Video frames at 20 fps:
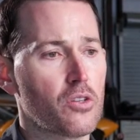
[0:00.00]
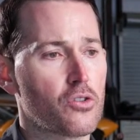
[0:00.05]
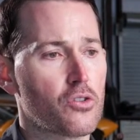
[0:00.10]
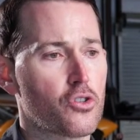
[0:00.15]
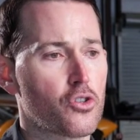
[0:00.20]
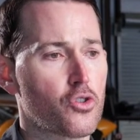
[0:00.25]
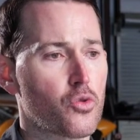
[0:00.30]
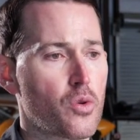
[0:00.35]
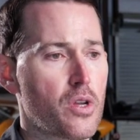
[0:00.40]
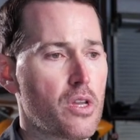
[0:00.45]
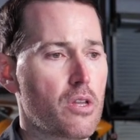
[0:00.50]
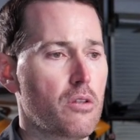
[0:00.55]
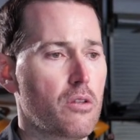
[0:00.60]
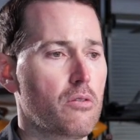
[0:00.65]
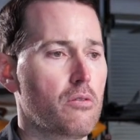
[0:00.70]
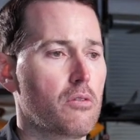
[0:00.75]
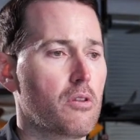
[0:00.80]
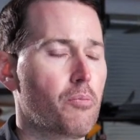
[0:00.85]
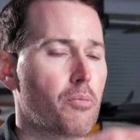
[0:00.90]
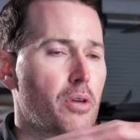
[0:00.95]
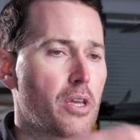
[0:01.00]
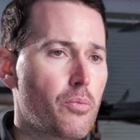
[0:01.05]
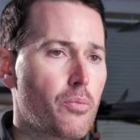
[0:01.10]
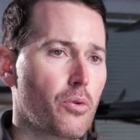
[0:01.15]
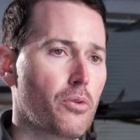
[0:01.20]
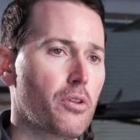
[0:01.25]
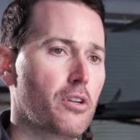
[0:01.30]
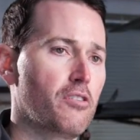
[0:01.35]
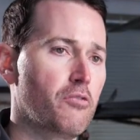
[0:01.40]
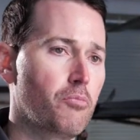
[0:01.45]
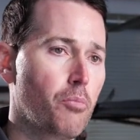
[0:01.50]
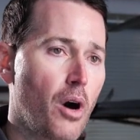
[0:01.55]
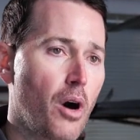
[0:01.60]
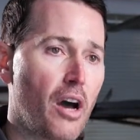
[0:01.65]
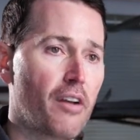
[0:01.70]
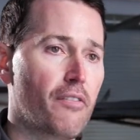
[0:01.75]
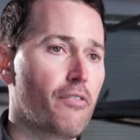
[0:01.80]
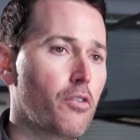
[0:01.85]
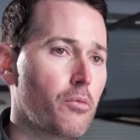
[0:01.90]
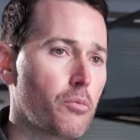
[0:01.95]
treat the people that have
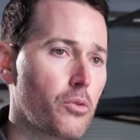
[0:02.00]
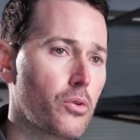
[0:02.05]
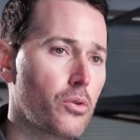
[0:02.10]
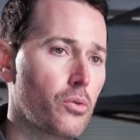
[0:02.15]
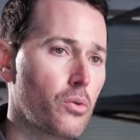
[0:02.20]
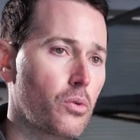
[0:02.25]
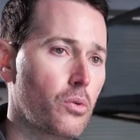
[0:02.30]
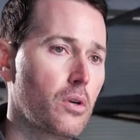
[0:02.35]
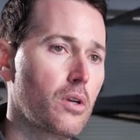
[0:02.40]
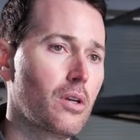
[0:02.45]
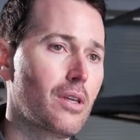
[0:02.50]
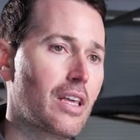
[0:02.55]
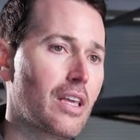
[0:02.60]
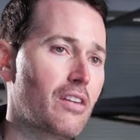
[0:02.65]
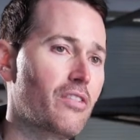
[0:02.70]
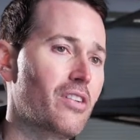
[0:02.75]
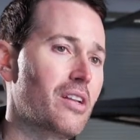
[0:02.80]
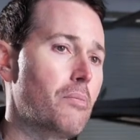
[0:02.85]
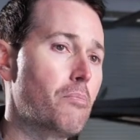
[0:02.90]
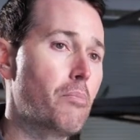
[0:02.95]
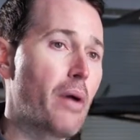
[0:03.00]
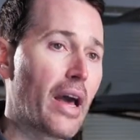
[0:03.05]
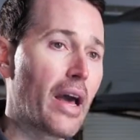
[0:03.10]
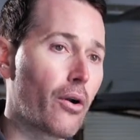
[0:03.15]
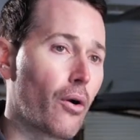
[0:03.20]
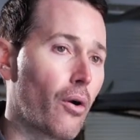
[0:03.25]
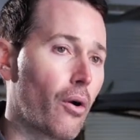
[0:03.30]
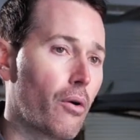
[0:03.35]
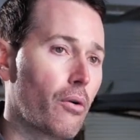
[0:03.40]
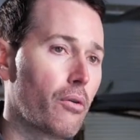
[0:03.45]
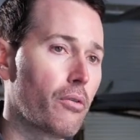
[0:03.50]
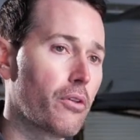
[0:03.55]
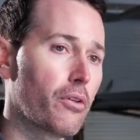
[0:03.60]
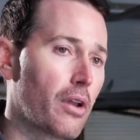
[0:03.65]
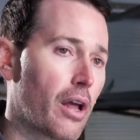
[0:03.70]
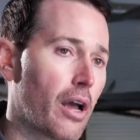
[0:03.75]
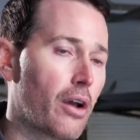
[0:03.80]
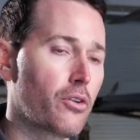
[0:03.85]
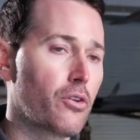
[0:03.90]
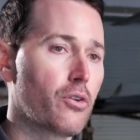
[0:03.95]
bought from you even better than
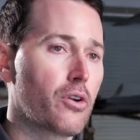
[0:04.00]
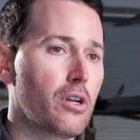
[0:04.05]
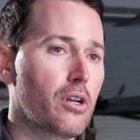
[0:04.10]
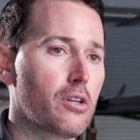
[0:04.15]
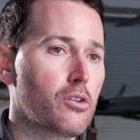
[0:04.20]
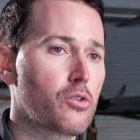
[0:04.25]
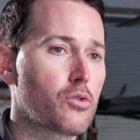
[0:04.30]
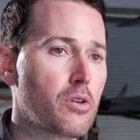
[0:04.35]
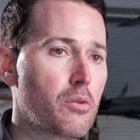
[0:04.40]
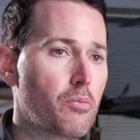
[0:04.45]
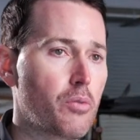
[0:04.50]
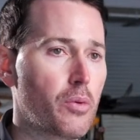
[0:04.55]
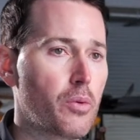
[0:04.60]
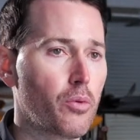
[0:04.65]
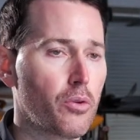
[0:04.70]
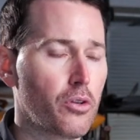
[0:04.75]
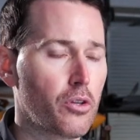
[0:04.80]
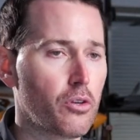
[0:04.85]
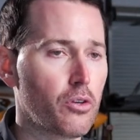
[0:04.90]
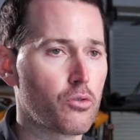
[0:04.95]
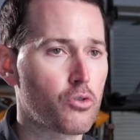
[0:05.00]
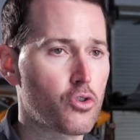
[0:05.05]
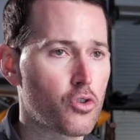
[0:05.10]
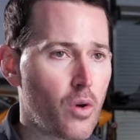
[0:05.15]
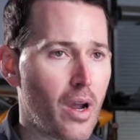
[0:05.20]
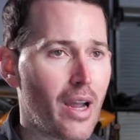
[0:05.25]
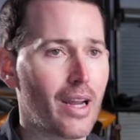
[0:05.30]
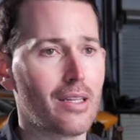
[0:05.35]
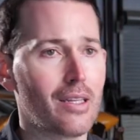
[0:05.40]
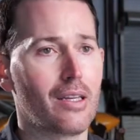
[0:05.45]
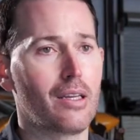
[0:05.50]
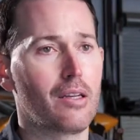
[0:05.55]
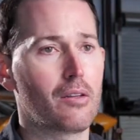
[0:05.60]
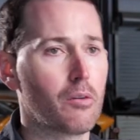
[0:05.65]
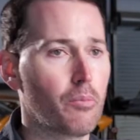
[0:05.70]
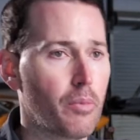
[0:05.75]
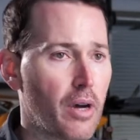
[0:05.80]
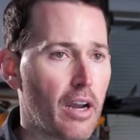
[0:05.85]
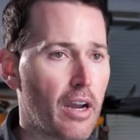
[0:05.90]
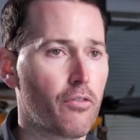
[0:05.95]
how you're going to treat people that you're trying to get
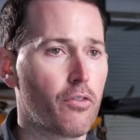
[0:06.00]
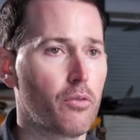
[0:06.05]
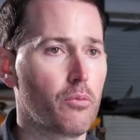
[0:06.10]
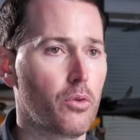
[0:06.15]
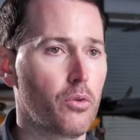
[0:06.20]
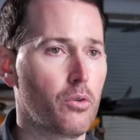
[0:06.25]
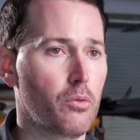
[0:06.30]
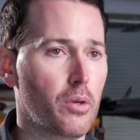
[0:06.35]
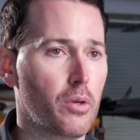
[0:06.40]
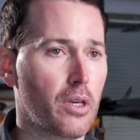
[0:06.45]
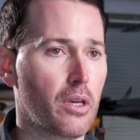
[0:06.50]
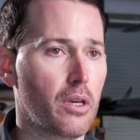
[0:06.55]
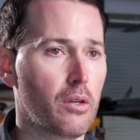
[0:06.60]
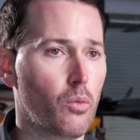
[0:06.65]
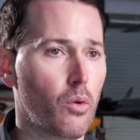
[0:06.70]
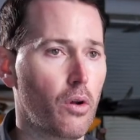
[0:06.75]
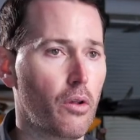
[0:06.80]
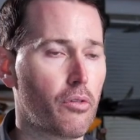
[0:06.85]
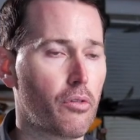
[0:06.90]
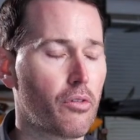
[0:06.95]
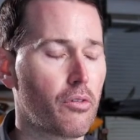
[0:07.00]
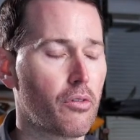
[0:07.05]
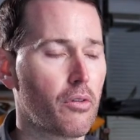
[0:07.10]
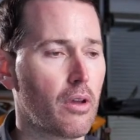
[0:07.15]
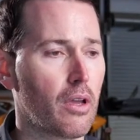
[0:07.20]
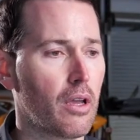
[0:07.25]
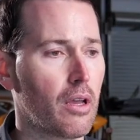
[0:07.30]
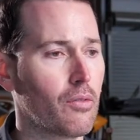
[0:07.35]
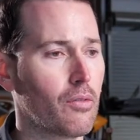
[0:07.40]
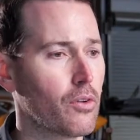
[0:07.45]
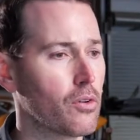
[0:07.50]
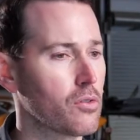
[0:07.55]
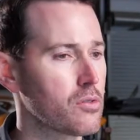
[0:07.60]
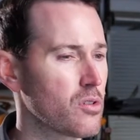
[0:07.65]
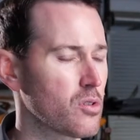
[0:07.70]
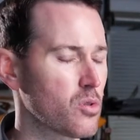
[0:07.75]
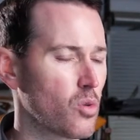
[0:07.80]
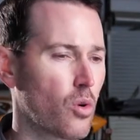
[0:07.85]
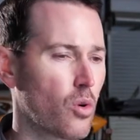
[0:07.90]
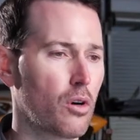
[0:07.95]
to buy from you to begin with. And there's
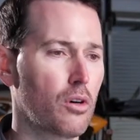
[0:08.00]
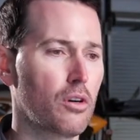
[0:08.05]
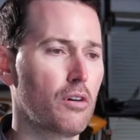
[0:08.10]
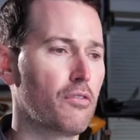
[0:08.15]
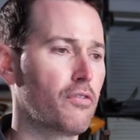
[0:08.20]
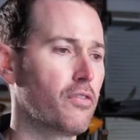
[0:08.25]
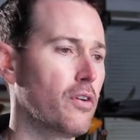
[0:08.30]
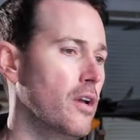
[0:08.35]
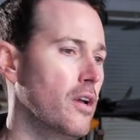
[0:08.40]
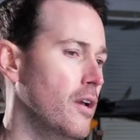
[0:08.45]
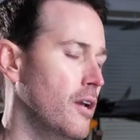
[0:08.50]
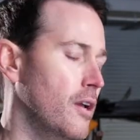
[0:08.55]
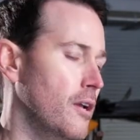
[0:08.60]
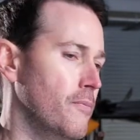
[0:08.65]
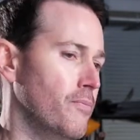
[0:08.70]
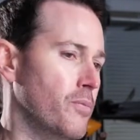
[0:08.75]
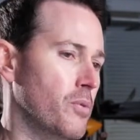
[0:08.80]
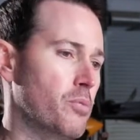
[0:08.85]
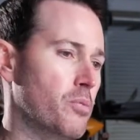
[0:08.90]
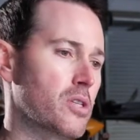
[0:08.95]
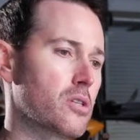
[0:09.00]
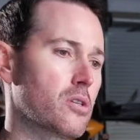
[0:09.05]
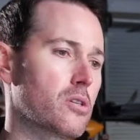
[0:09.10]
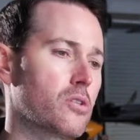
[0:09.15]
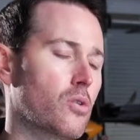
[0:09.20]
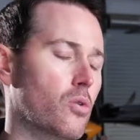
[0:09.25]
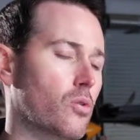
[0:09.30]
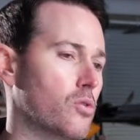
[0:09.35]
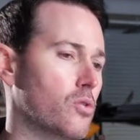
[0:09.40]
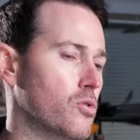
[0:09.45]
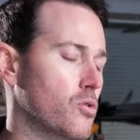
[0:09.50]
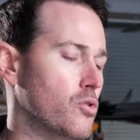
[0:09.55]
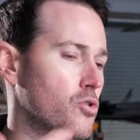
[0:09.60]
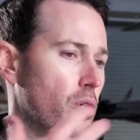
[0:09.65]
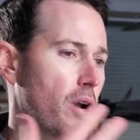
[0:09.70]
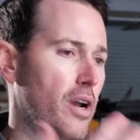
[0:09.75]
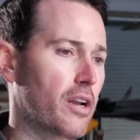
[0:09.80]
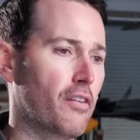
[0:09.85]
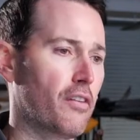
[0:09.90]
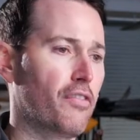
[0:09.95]
this aura of business owners are
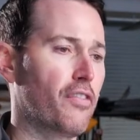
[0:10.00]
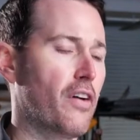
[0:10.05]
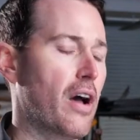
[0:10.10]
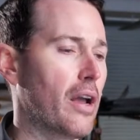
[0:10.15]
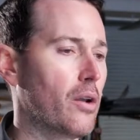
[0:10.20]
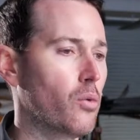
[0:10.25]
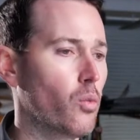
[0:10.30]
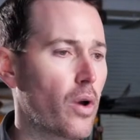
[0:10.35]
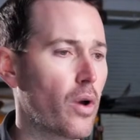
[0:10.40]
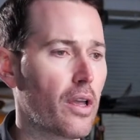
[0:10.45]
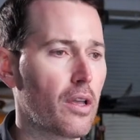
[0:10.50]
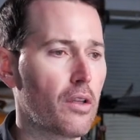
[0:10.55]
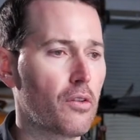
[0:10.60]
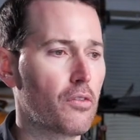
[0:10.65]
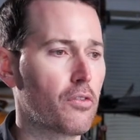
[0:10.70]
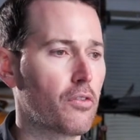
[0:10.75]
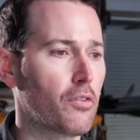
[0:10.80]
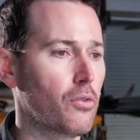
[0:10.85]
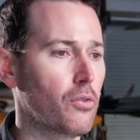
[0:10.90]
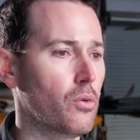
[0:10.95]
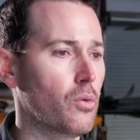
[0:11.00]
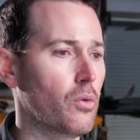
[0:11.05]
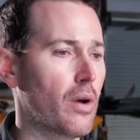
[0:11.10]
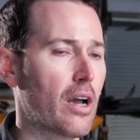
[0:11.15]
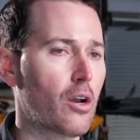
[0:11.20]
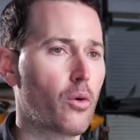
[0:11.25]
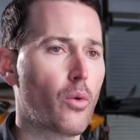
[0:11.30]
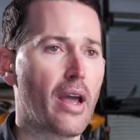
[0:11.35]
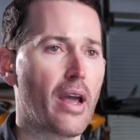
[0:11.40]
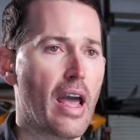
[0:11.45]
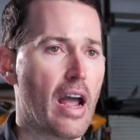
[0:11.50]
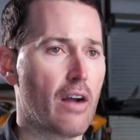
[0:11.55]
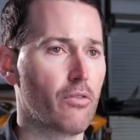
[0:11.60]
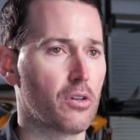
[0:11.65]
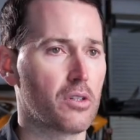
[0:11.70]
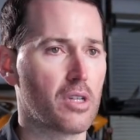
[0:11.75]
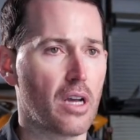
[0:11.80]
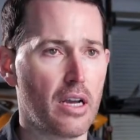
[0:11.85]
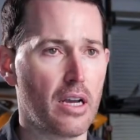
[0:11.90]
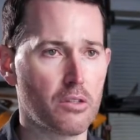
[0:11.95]
trying to find ways to, how do I
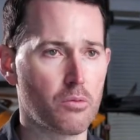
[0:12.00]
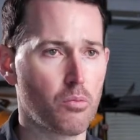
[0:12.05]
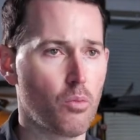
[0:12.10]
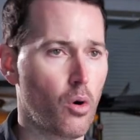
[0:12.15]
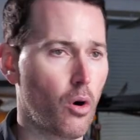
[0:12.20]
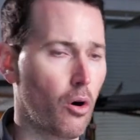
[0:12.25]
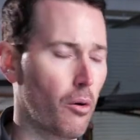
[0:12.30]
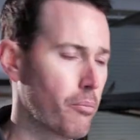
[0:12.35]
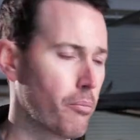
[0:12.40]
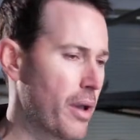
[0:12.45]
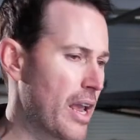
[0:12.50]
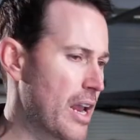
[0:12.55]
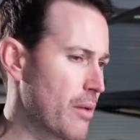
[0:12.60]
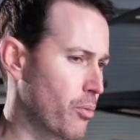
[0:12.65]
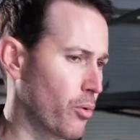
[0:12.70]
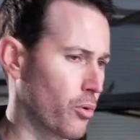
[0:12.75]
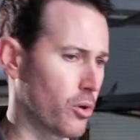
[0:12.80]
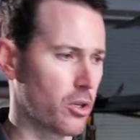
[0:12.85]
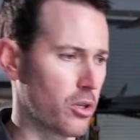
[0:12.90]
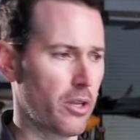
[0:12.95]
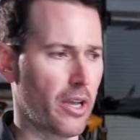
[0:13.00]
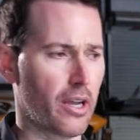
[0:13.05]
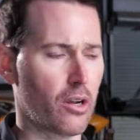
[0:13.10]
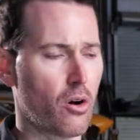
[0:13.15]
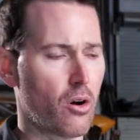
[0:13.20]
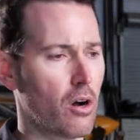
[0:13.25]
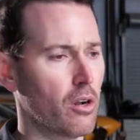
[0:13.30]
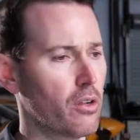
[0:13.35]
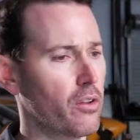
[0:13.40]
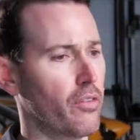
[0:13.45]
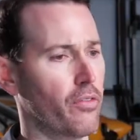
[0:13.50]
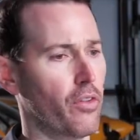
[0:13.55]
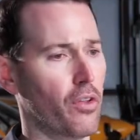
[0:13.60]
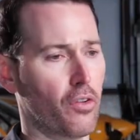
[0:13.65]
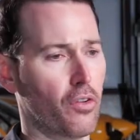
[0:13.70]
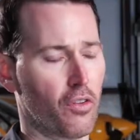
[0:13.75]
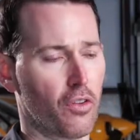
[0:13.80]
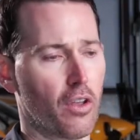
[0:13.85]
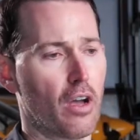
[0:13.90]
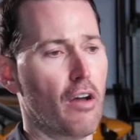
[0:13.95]
advertise more, pay-per-click, all of this
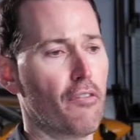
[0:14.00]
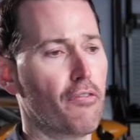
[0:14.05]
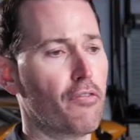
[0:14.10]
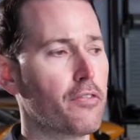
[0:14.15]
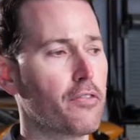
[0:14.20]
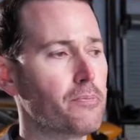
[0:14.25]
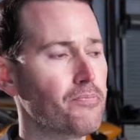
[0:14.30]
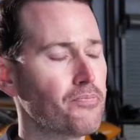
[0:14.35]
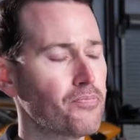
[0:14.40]
stuff.